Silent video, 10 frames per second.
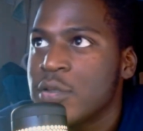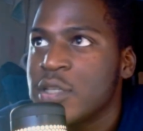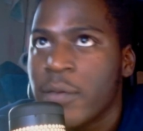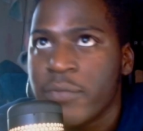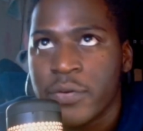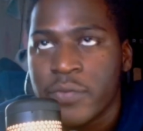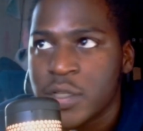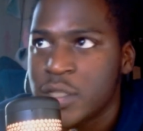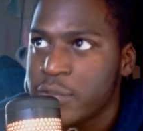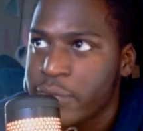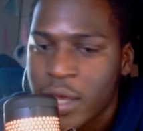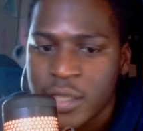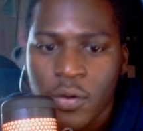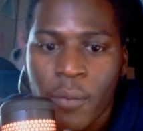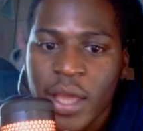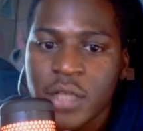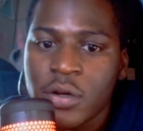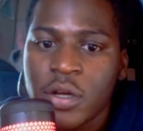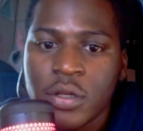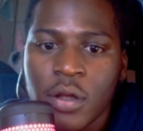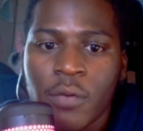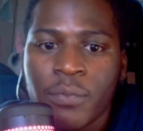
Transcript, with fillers: I'm going to finish this fast. So make sure, you know,